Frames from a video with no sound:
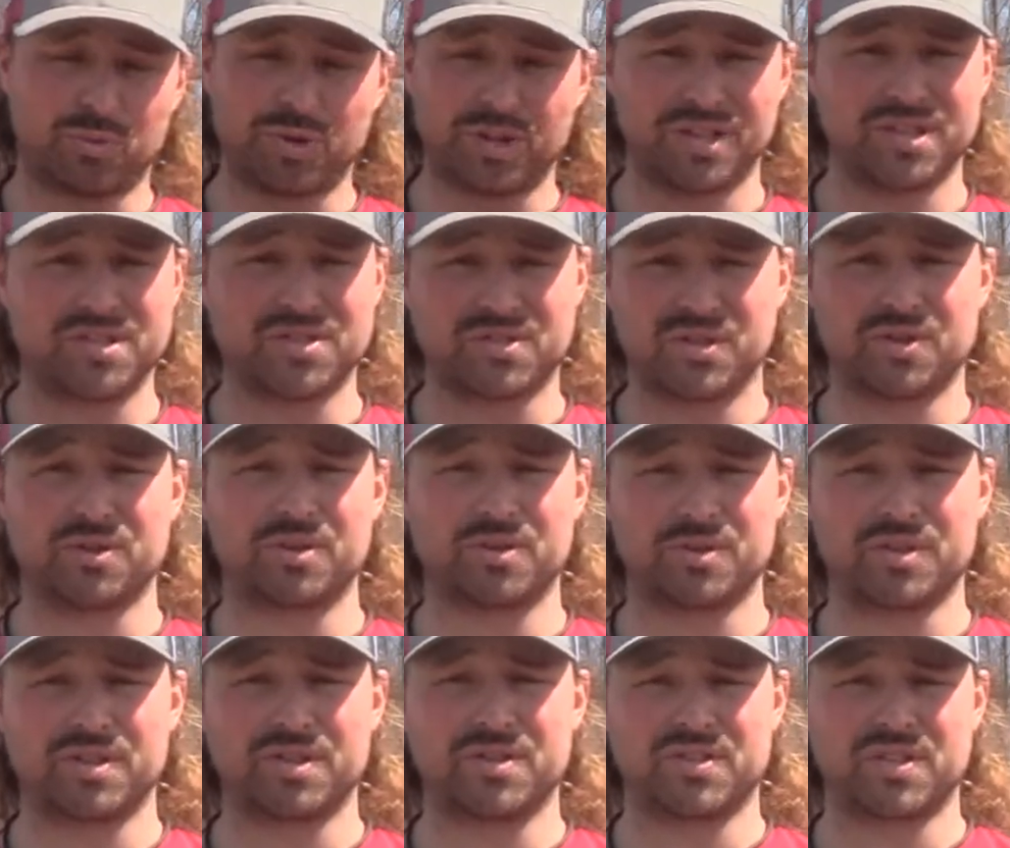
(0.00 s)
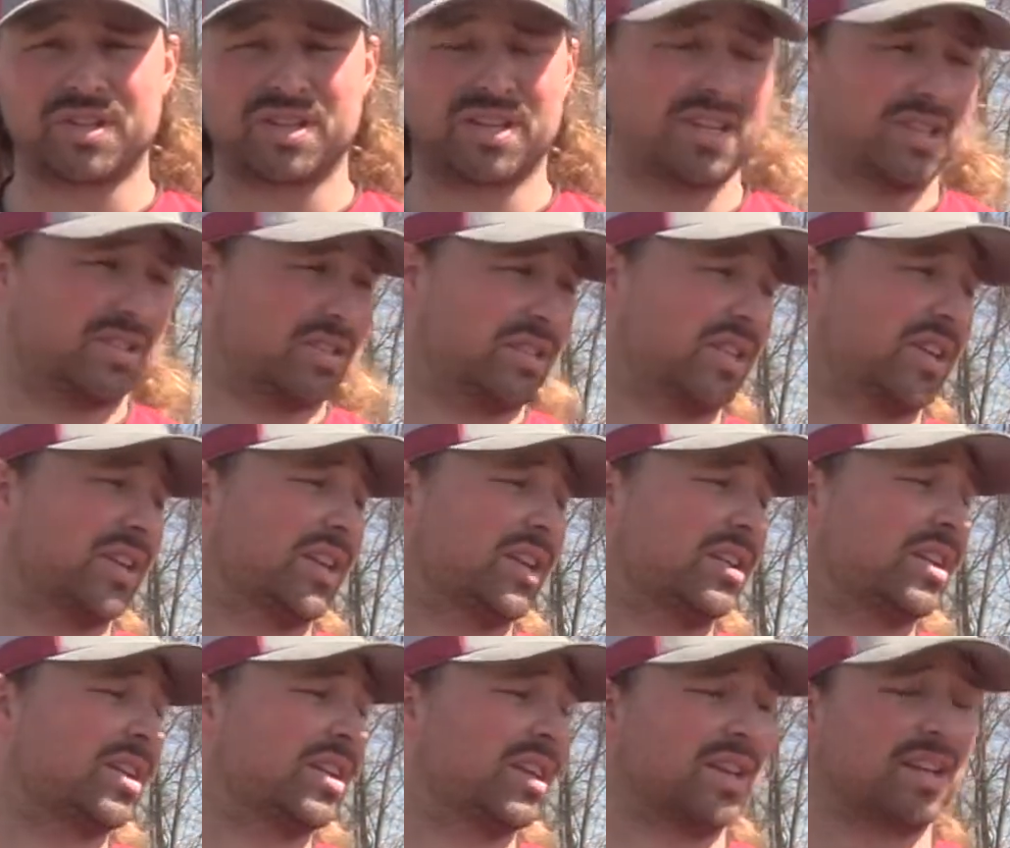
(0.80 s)
really zero these things
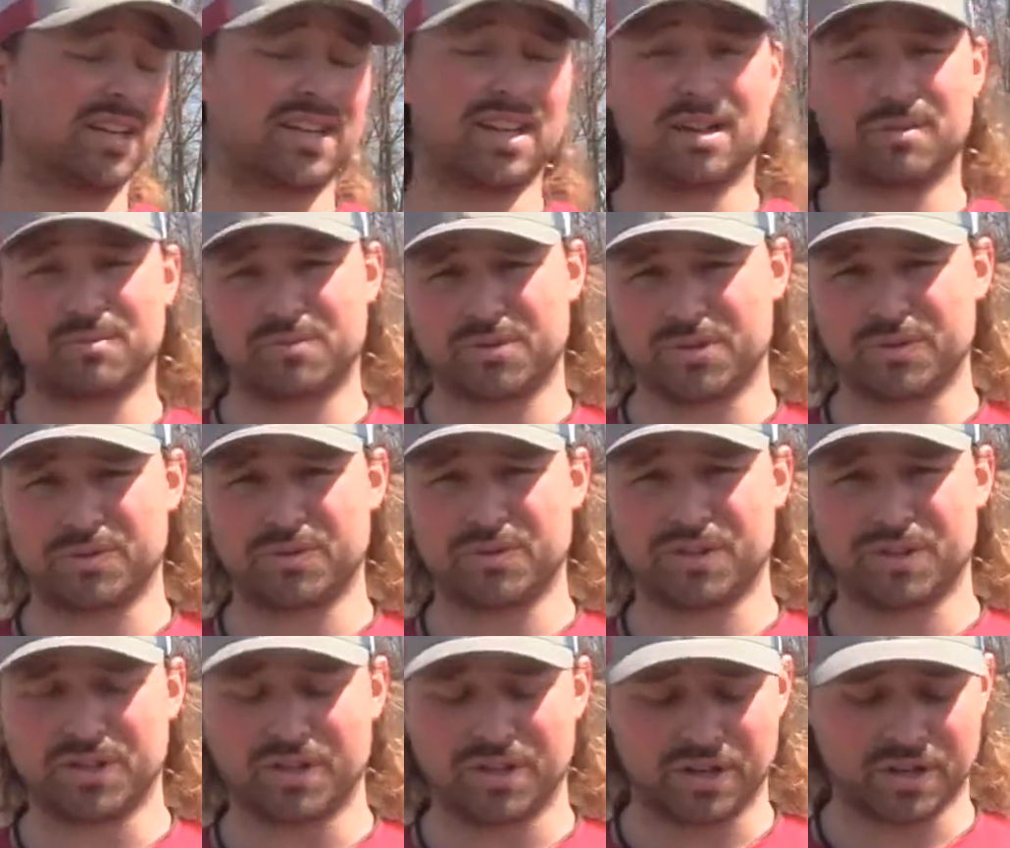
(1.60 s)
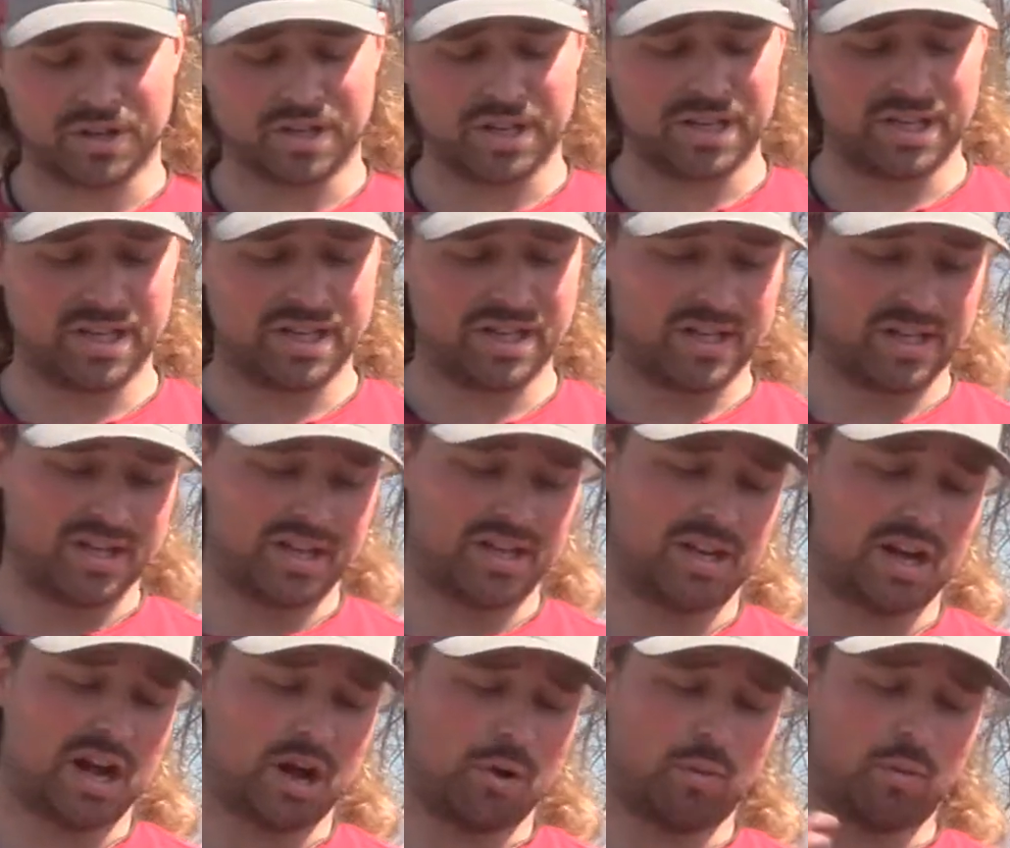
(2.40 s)
in and get them shooting good.
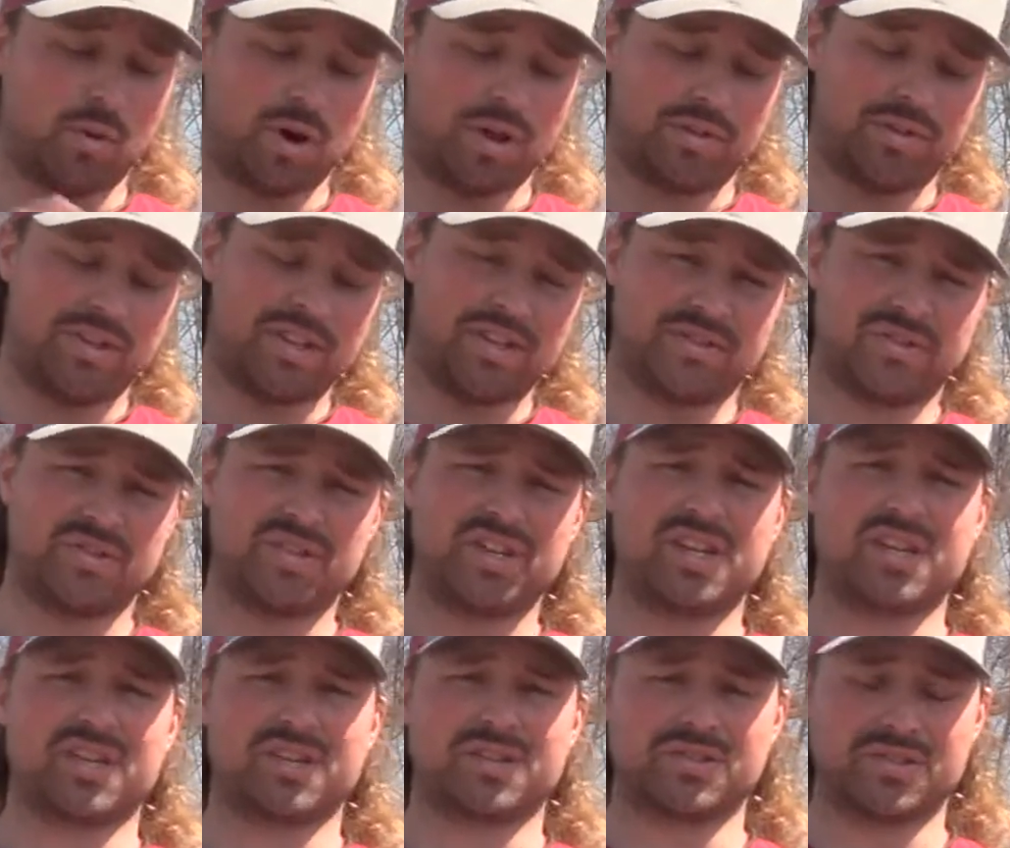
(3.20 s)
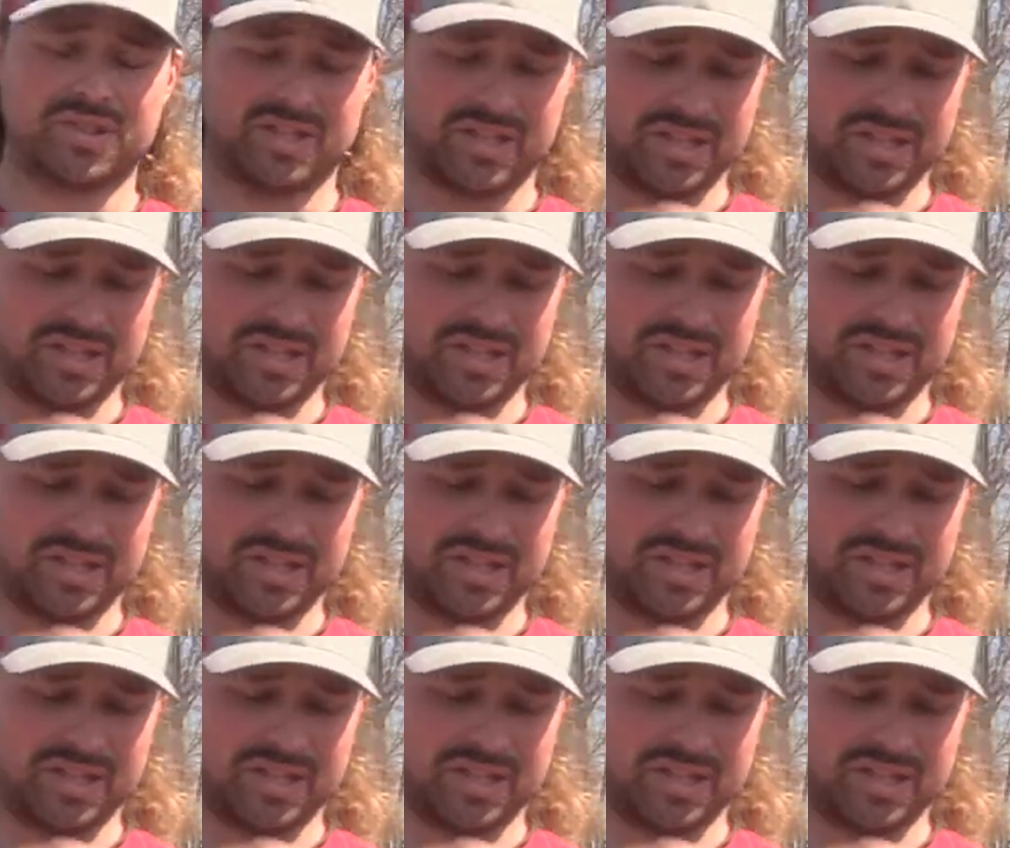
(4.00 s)
Now what this is.